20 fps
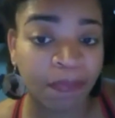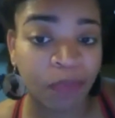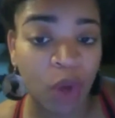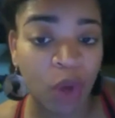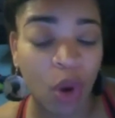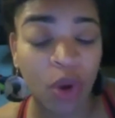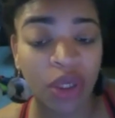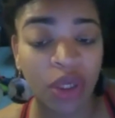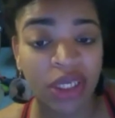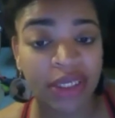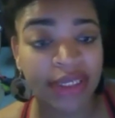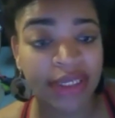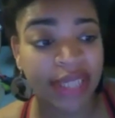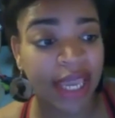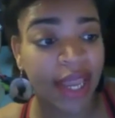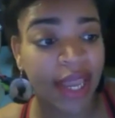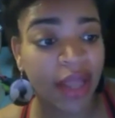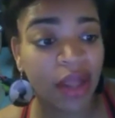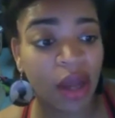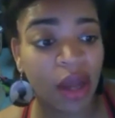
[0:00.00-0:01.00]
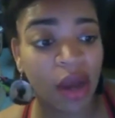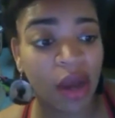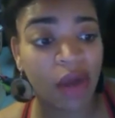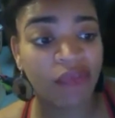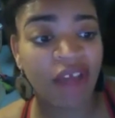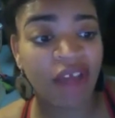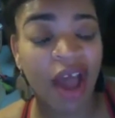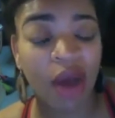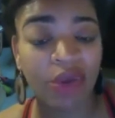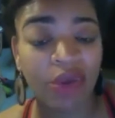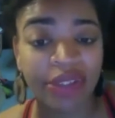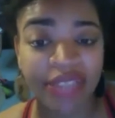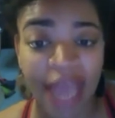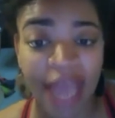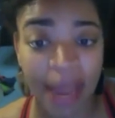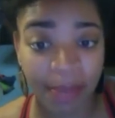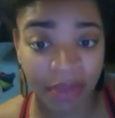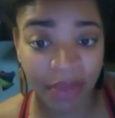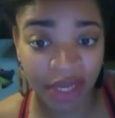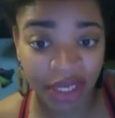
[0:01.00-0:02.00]
on the scale of how it's
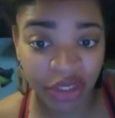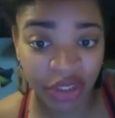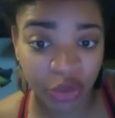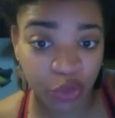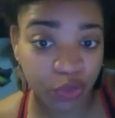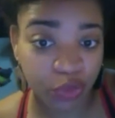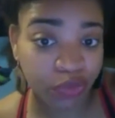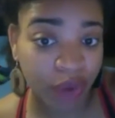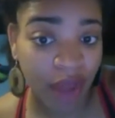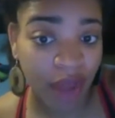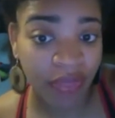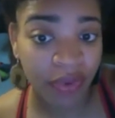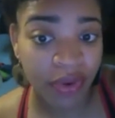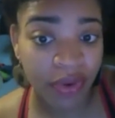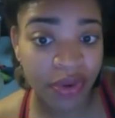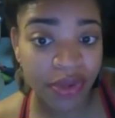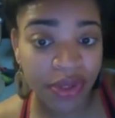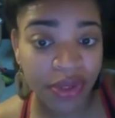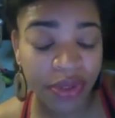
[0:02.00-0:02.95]
happening to brothers,